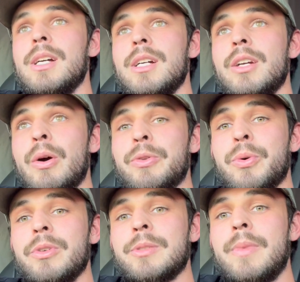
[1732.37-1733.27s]
go
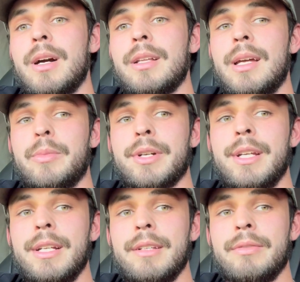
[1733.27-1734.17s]
towards my
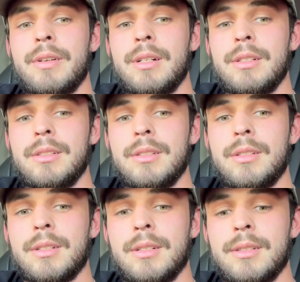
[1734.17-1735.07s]
Lamborghini
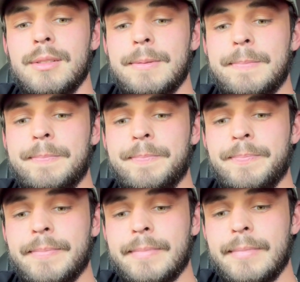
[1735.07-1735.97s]
fund.
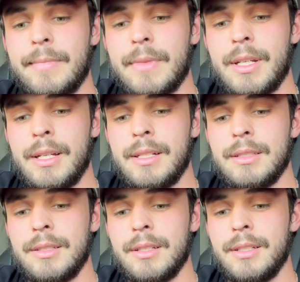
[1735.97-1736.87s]

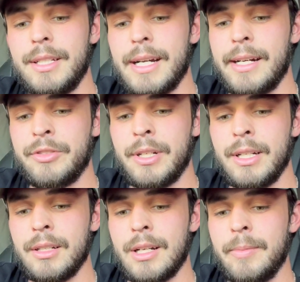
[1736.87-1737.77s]
After I
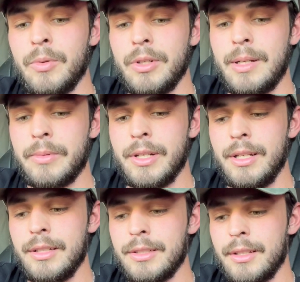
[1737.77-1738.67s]
get a couple more
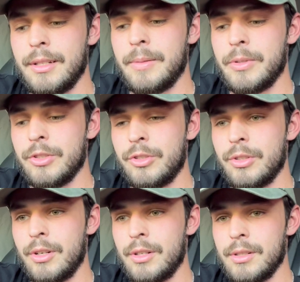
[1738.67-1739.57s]
Lamborghinis, I think I'm going to
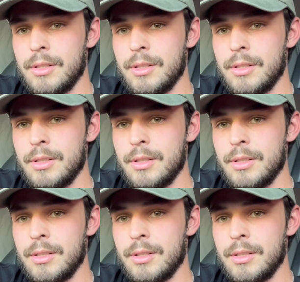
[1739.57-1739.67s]
start